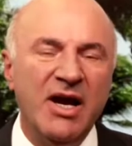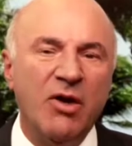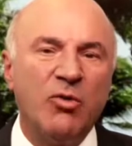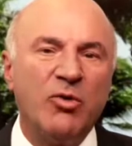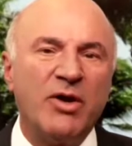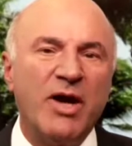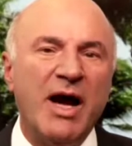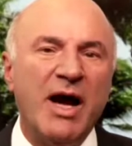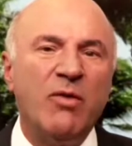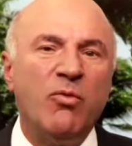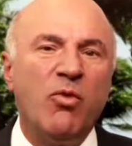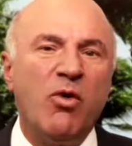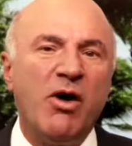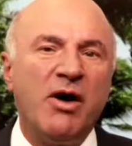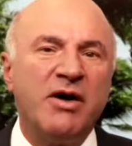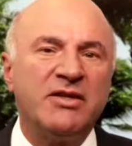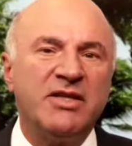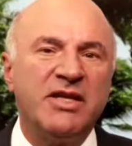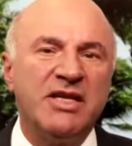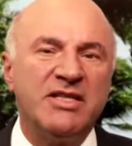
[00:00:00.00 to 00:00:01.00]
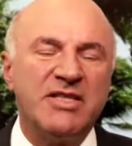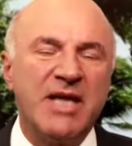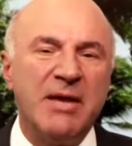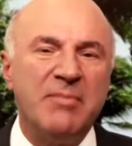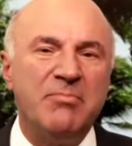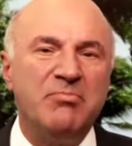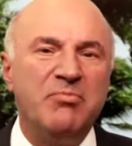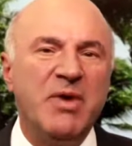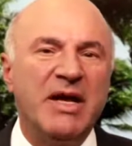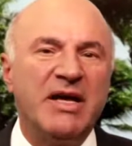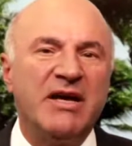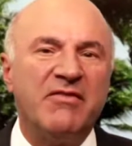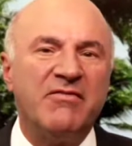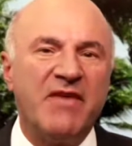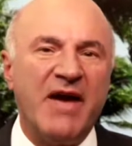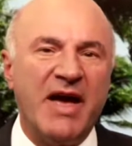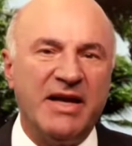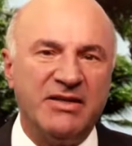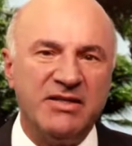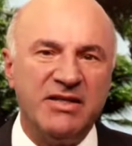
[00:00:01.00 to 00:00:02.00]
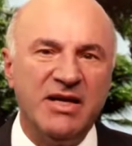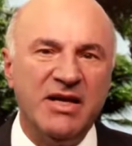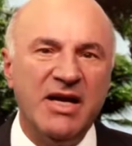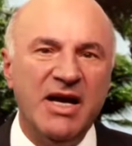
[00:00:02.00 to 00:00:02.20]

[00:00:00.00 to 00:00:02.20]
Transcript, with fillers: what I want is a big event